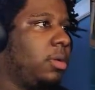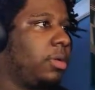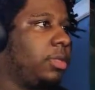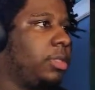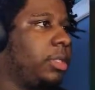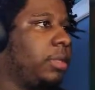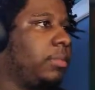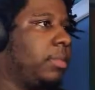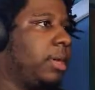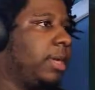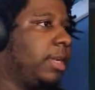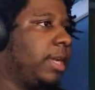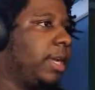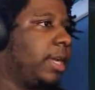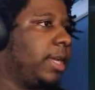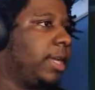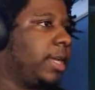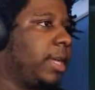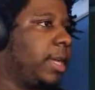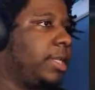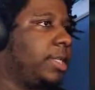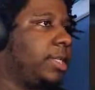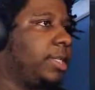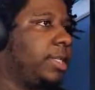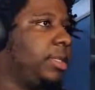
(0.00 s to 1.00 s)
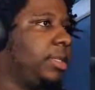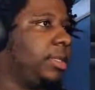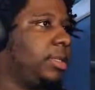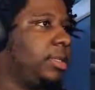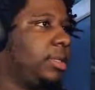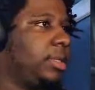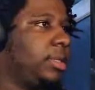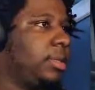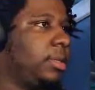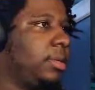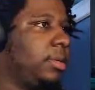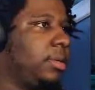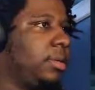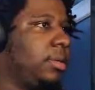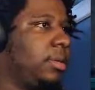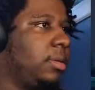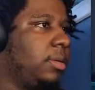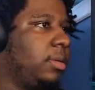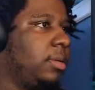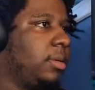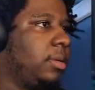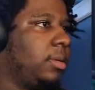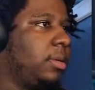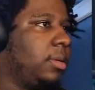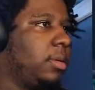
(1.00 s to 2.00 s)
Somebody gotta catch this.
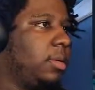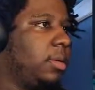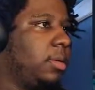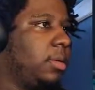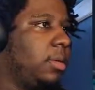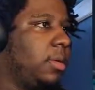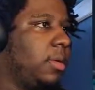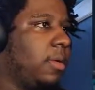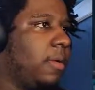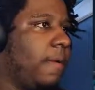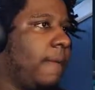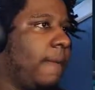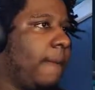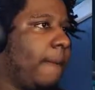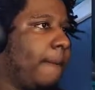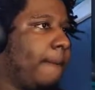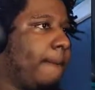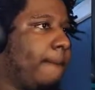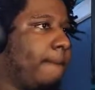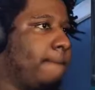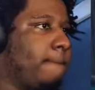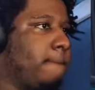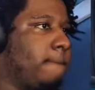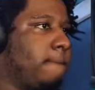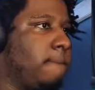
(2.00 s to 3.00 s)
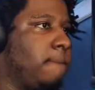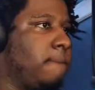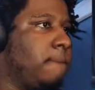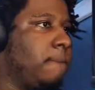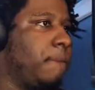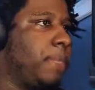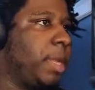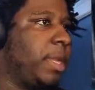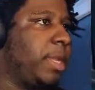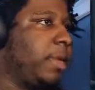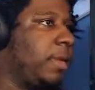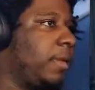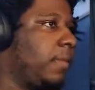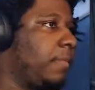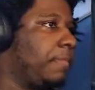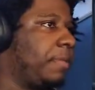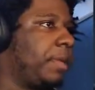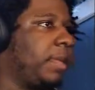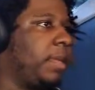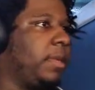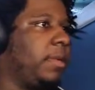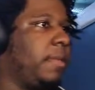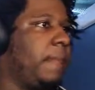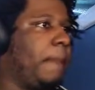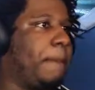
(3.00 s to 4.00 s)
Mm-hmm. Bink,
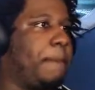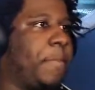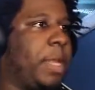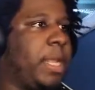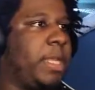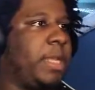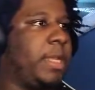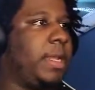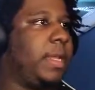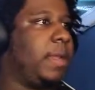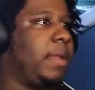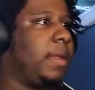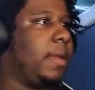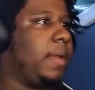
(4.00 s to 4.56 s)
bink, bink.